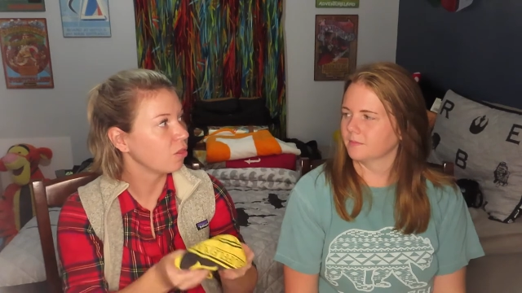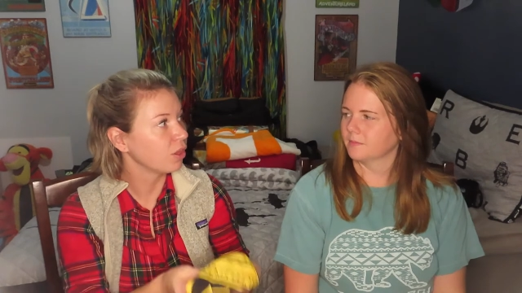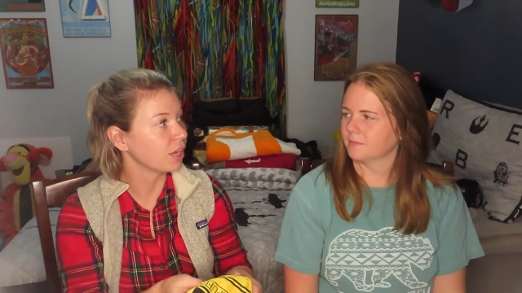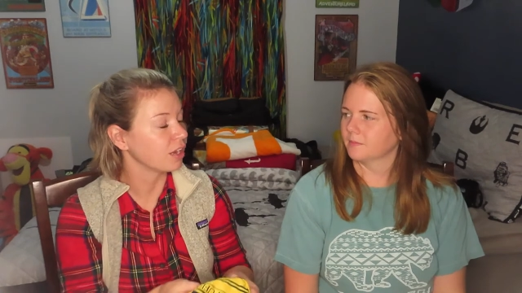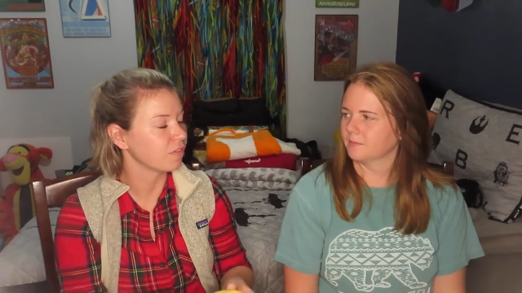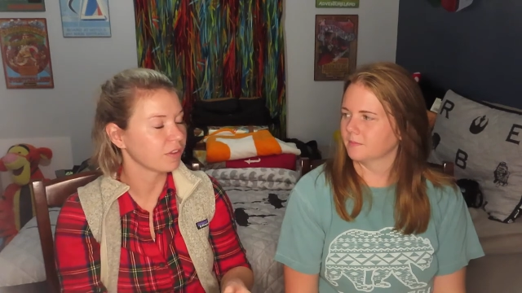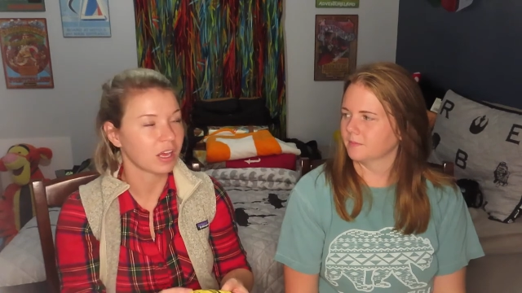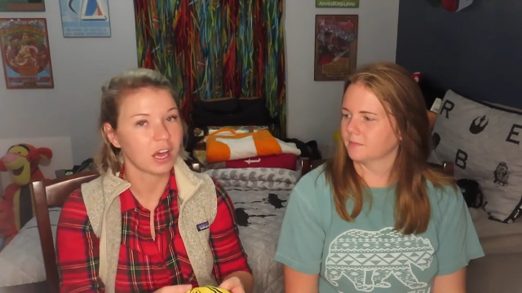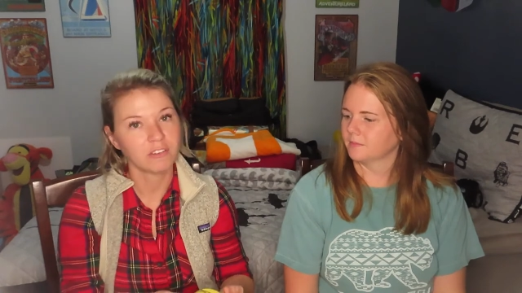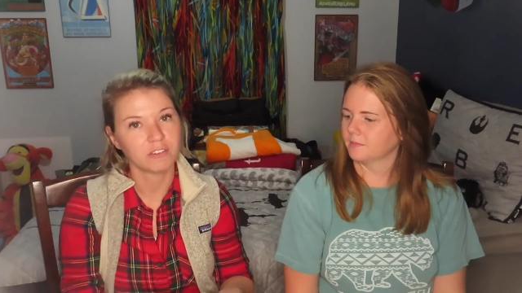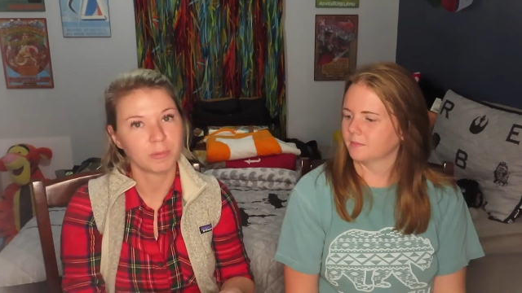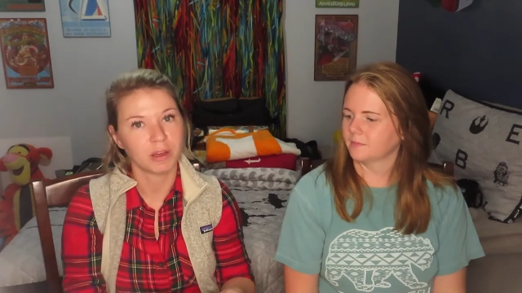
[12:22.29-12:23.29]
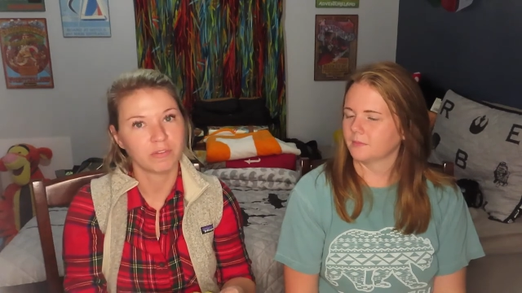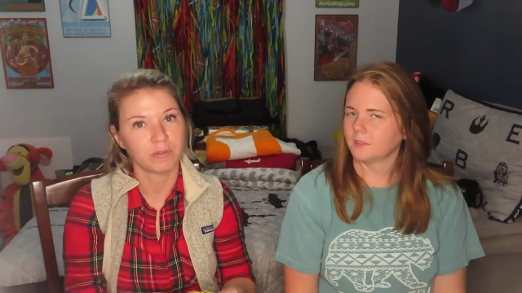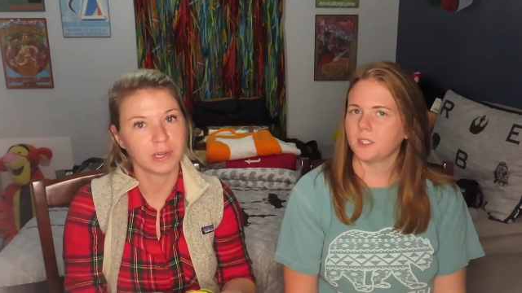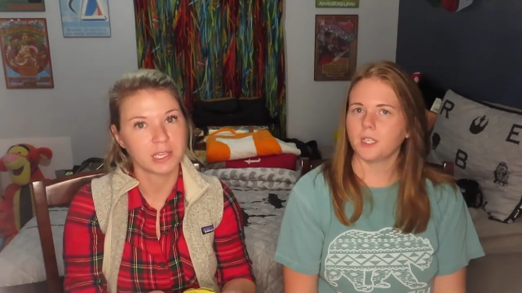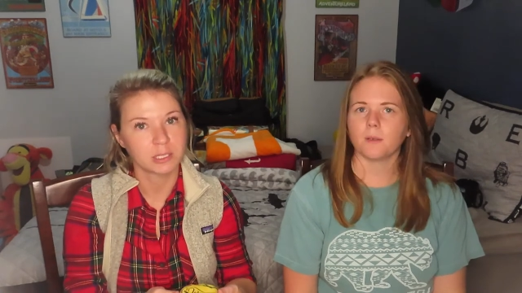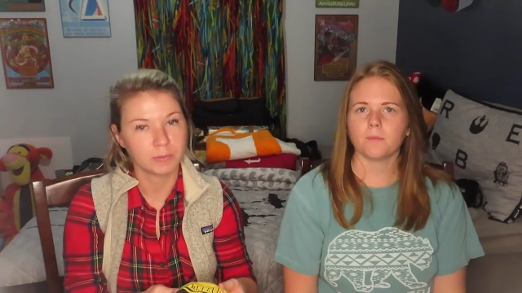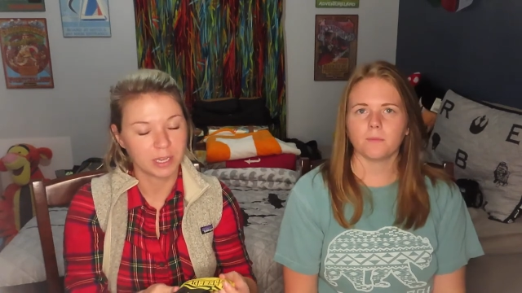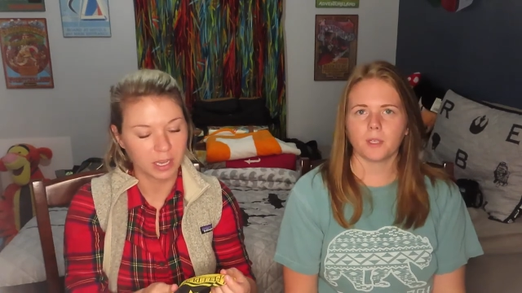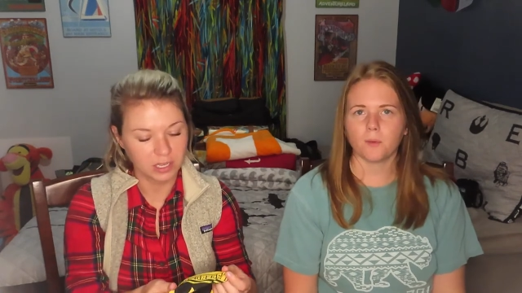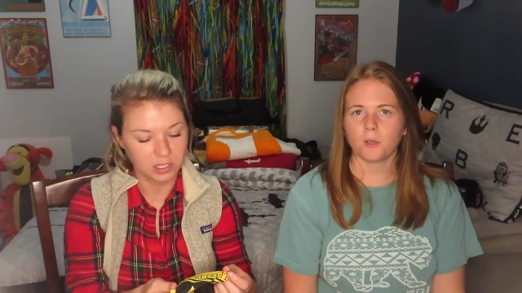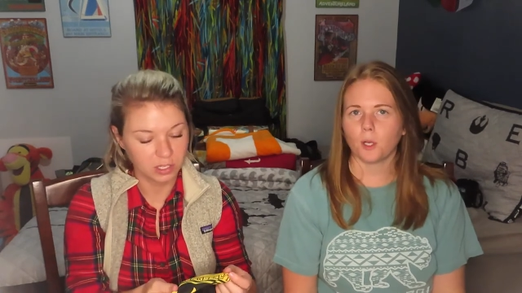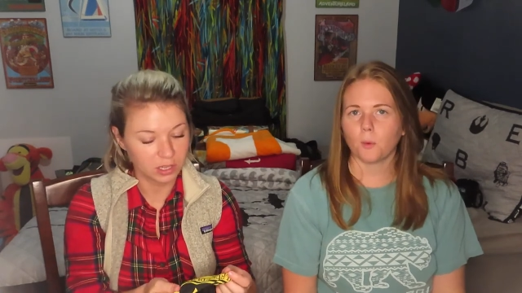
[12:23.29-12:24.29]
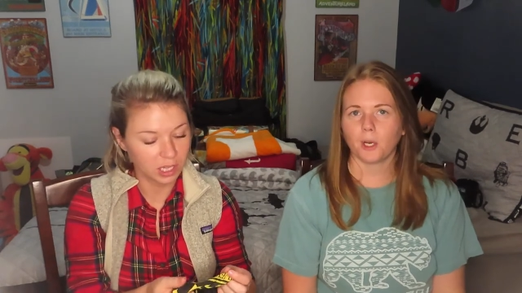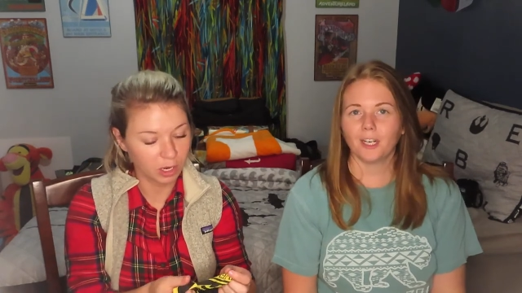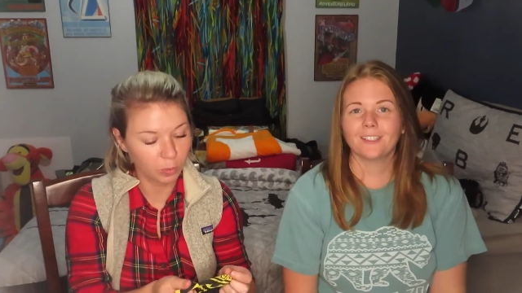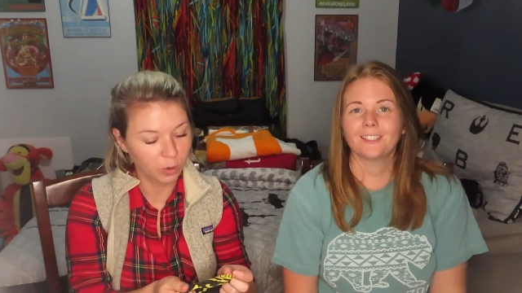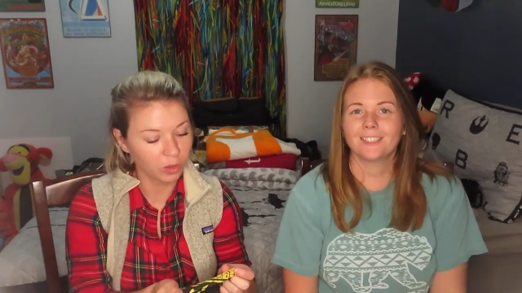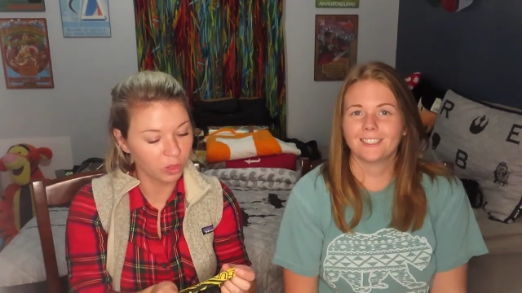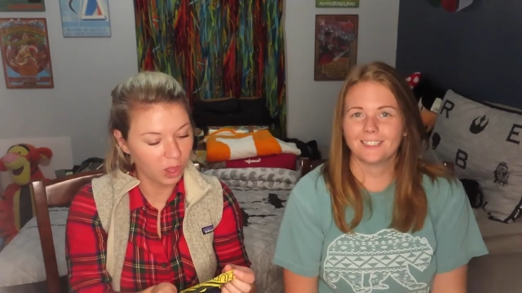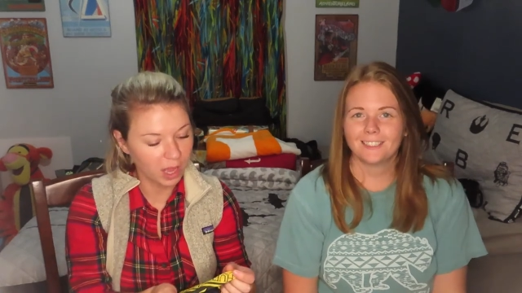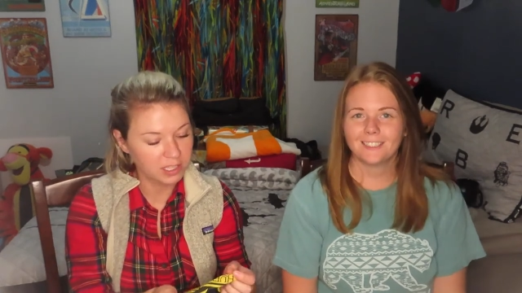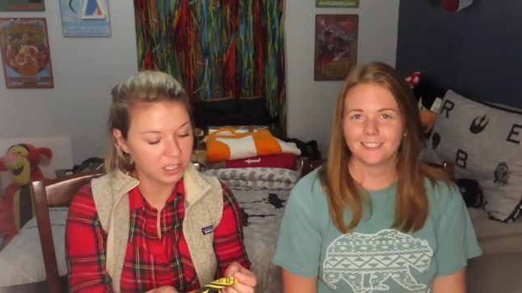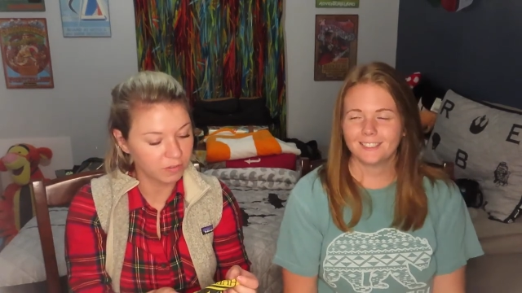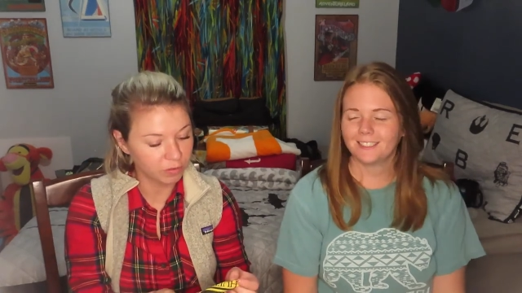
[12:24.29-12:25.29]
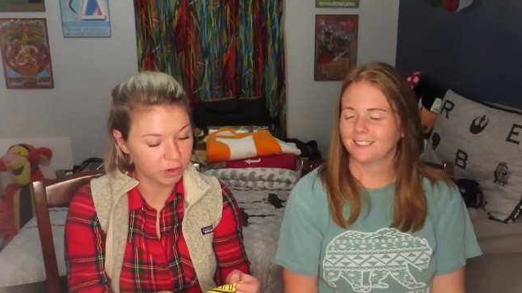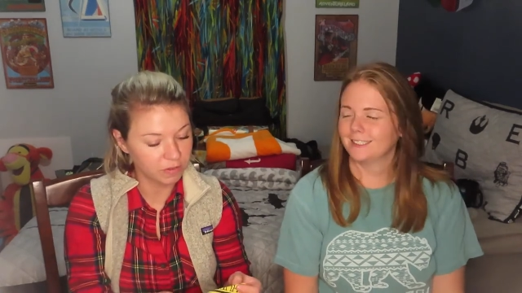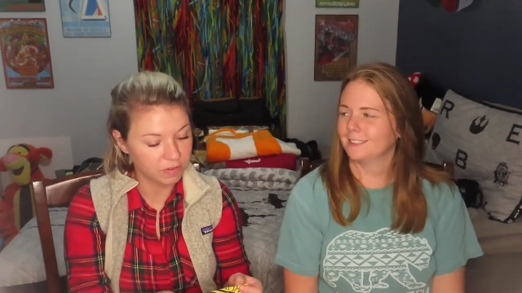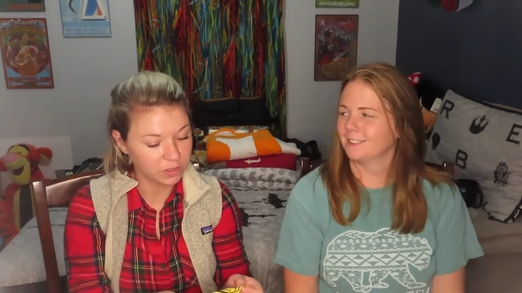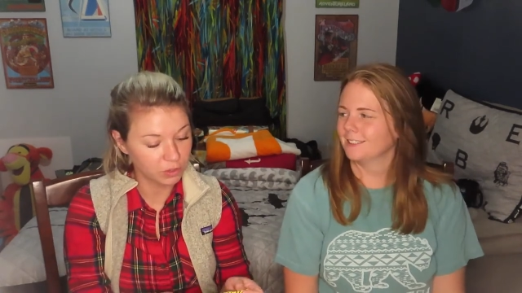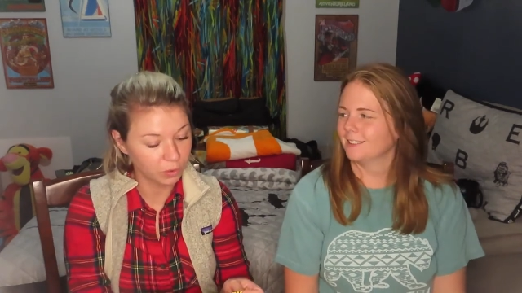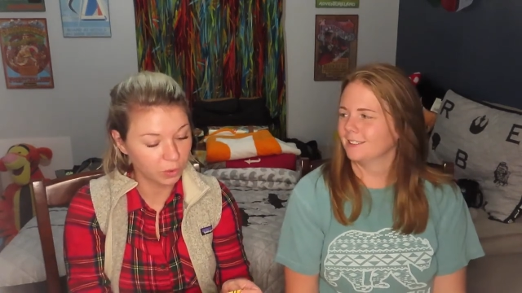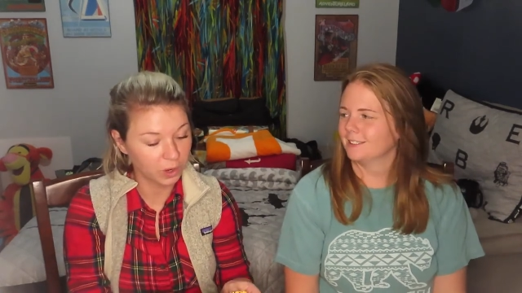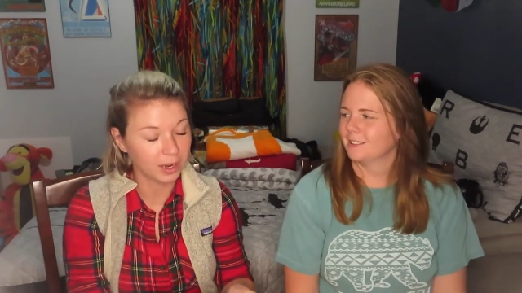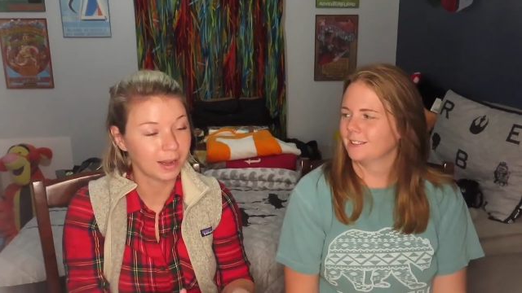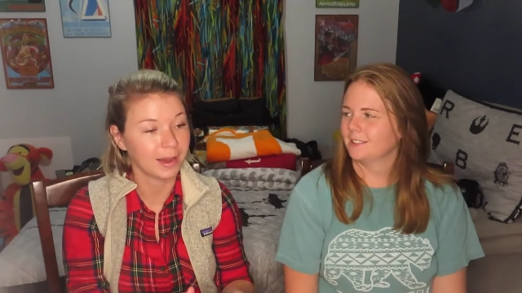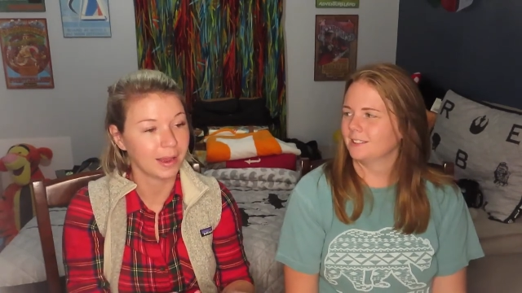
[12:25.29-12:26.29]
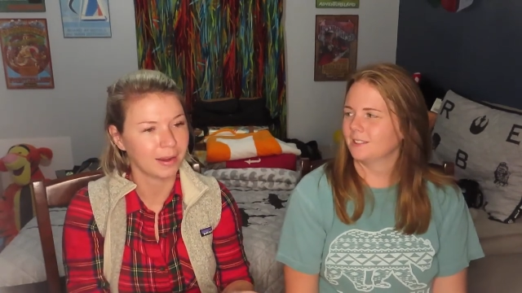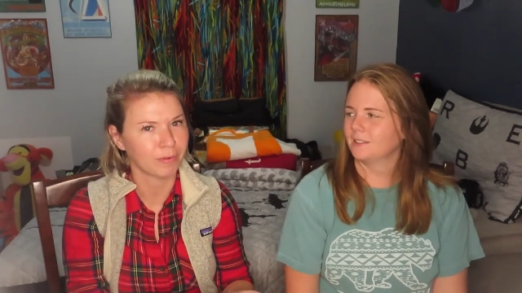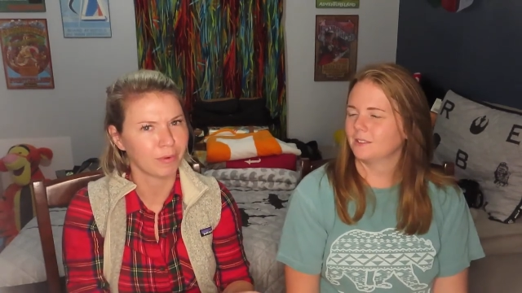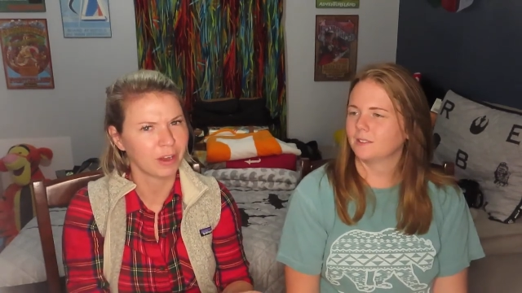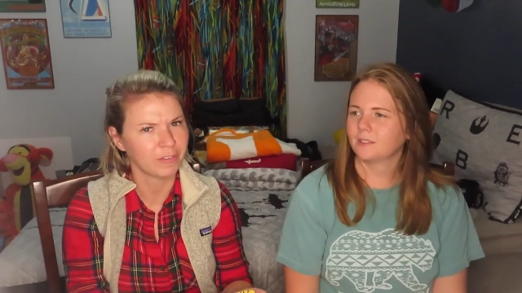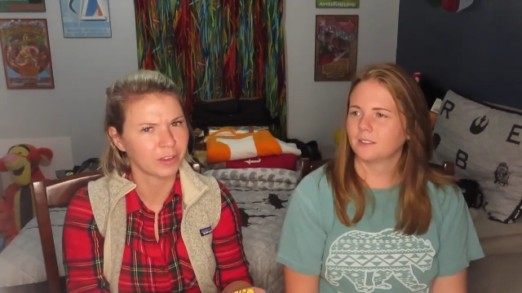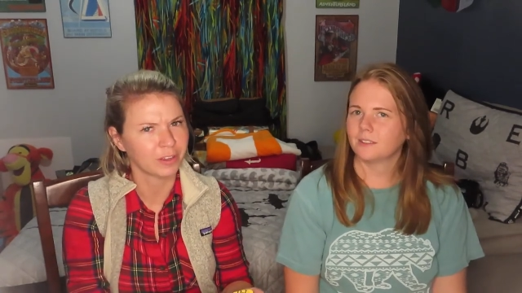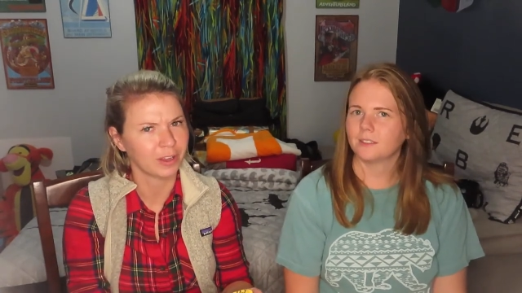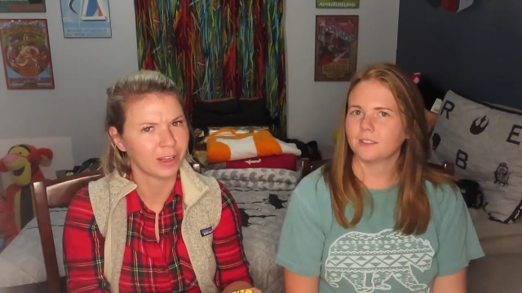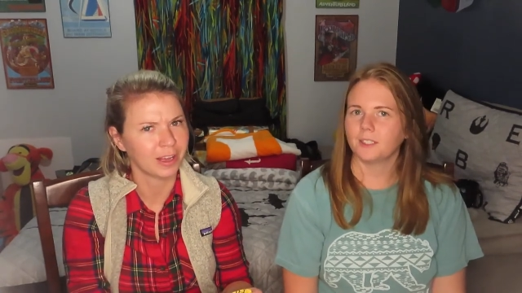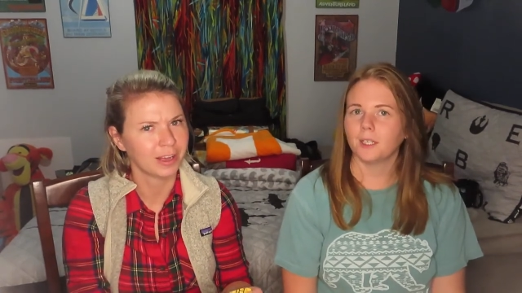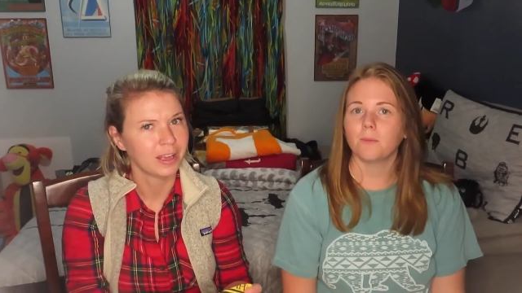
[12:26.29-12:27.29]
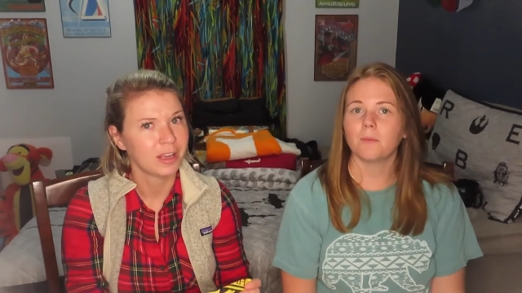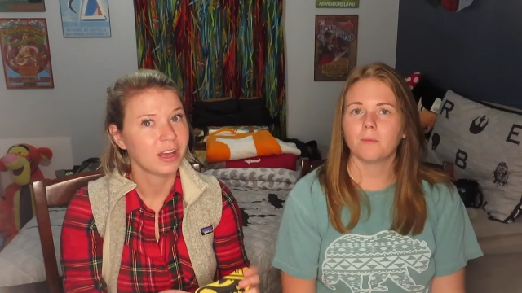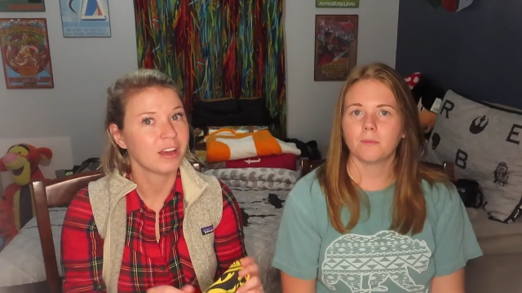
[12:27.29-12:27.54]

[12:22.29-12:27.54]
Speaker 1: looking for the Hufflepuff ones yep, because were there were lots of Gryffindor and Ravenclaw yep.